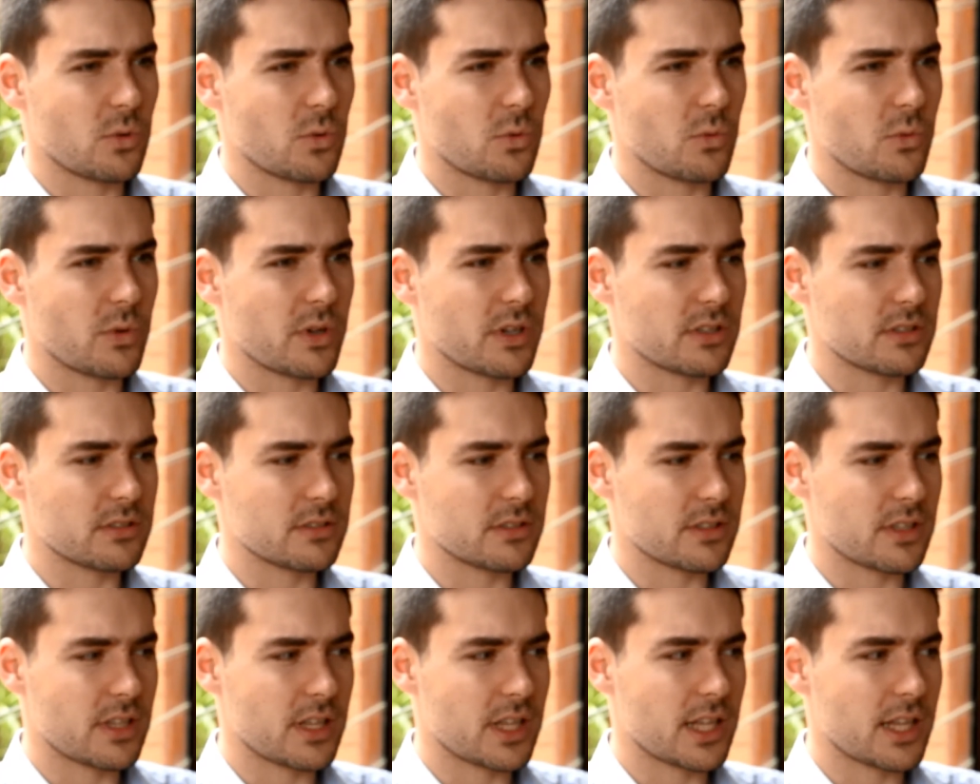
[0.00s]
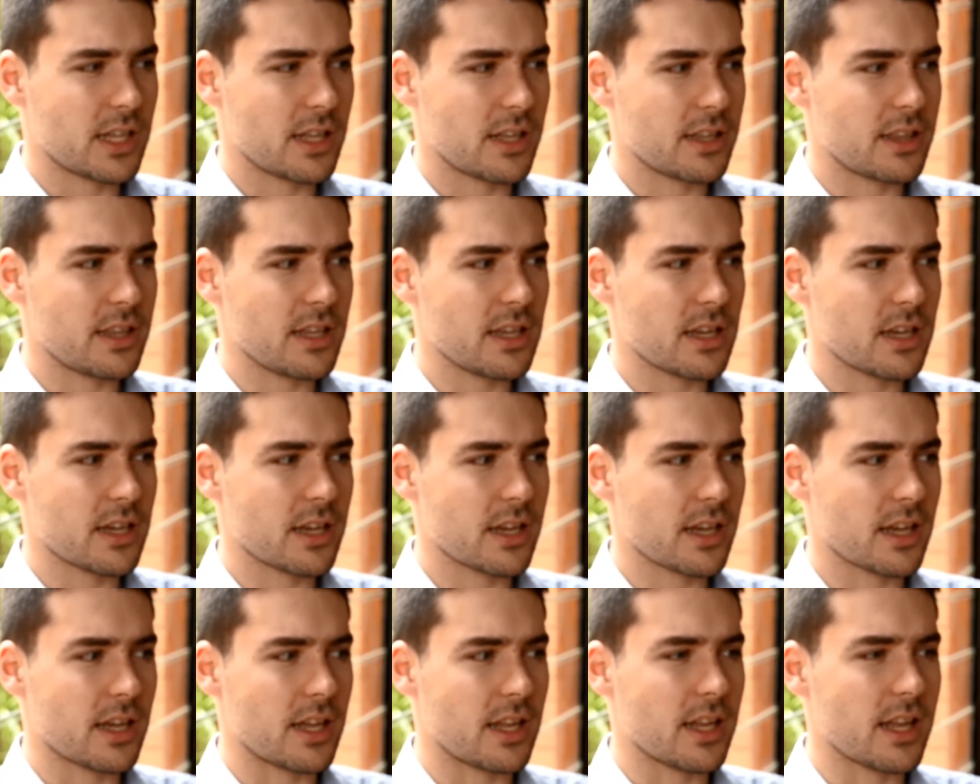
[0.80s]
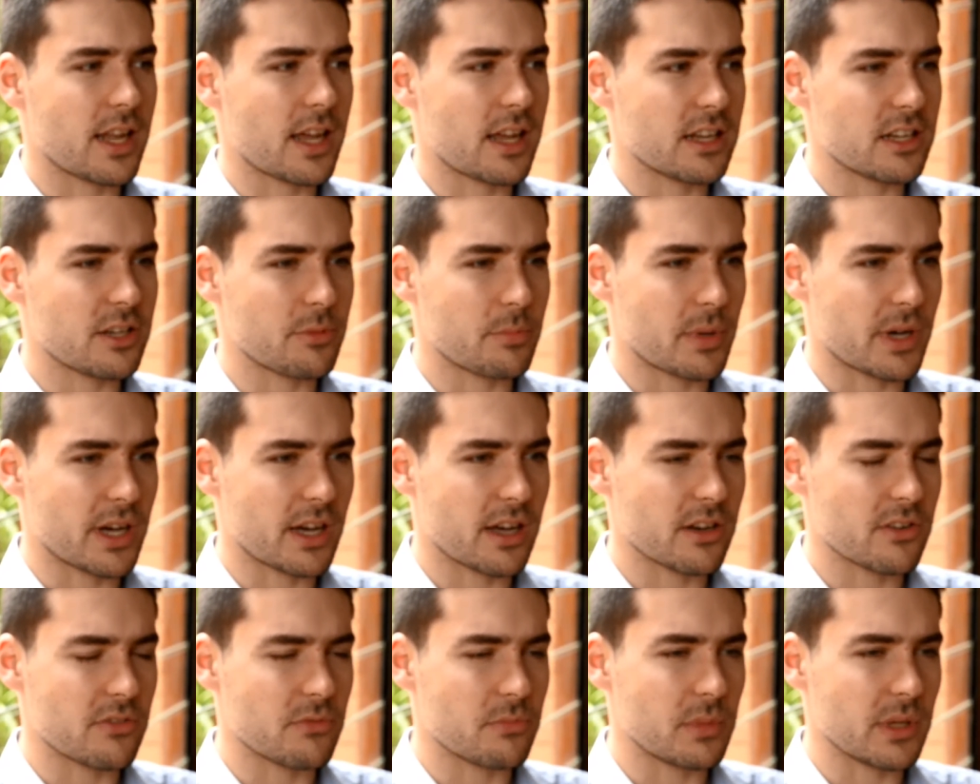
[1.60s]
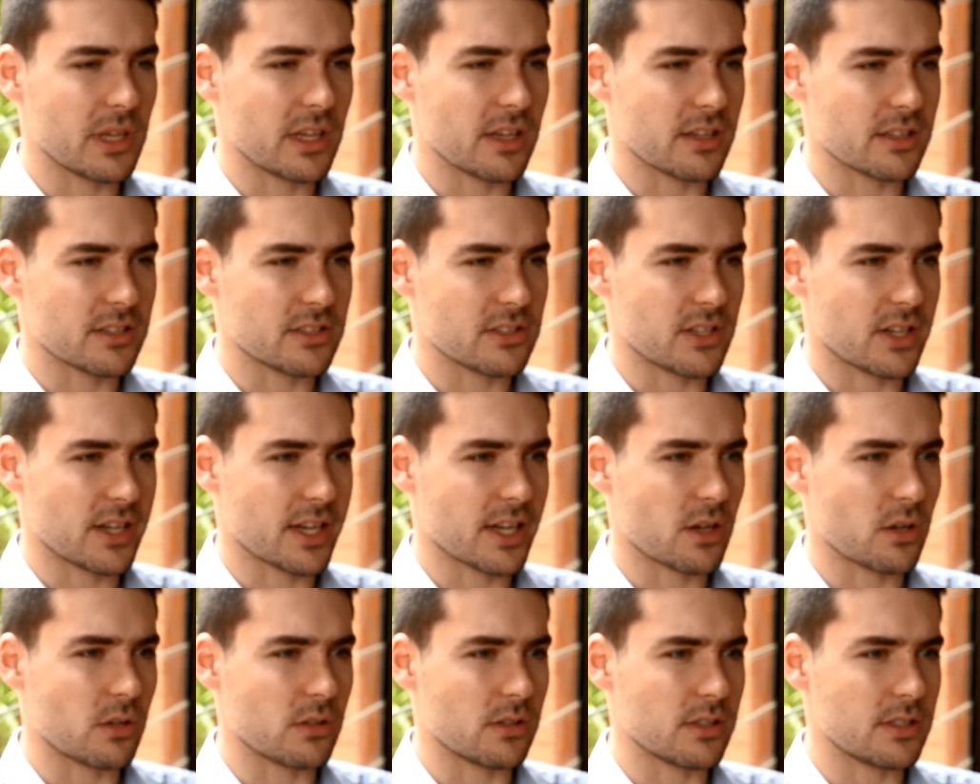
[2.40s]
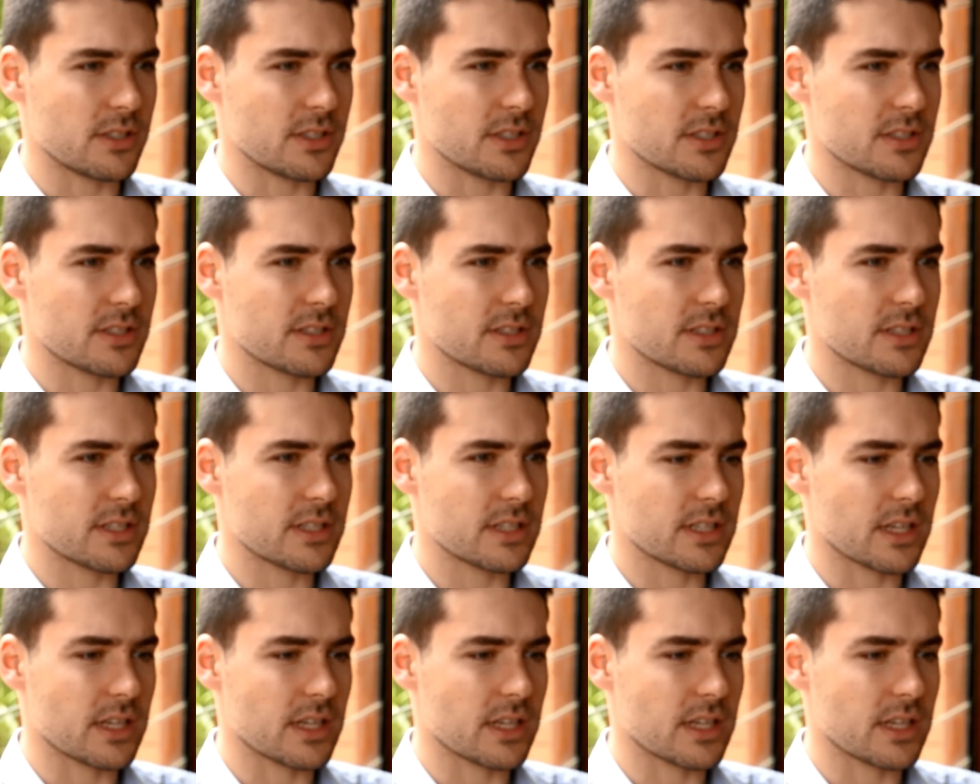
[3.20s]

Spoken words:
Well, I think a large part of being a psychologist